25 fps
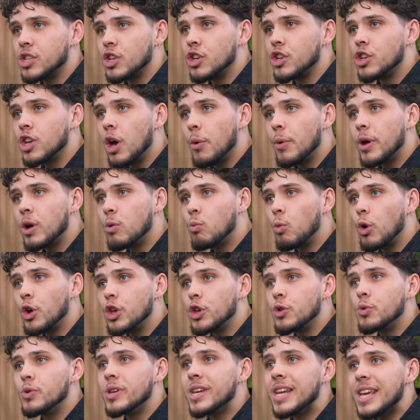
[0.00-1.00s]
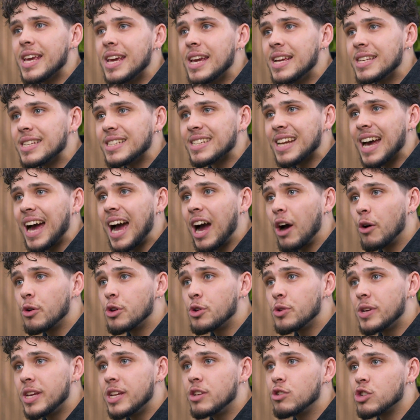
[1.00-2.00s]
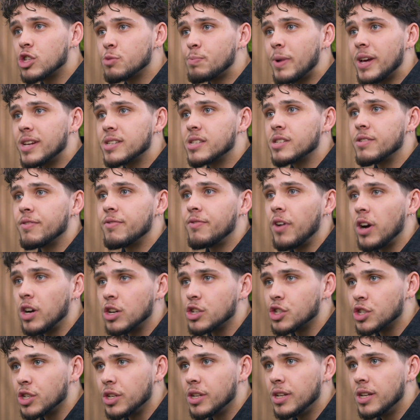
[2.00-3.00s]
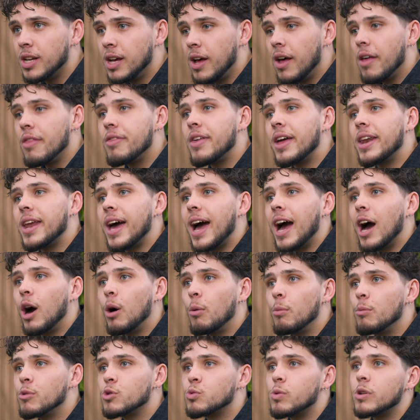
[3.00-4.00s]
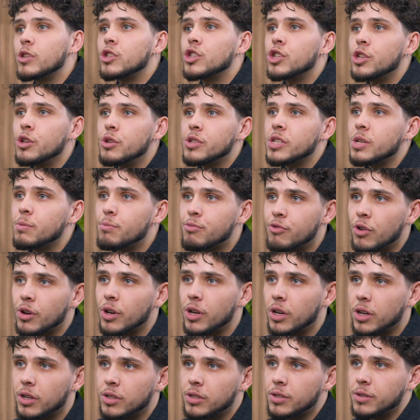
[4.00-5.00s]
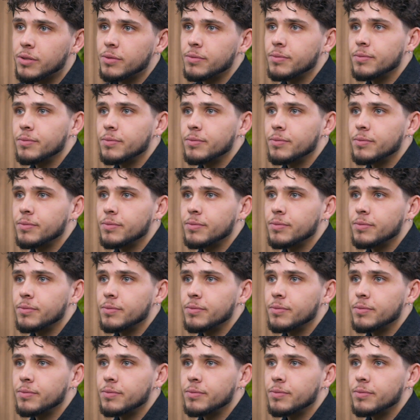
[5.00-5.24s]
and knowing what you need and how you need your space to function then helps when choosing product.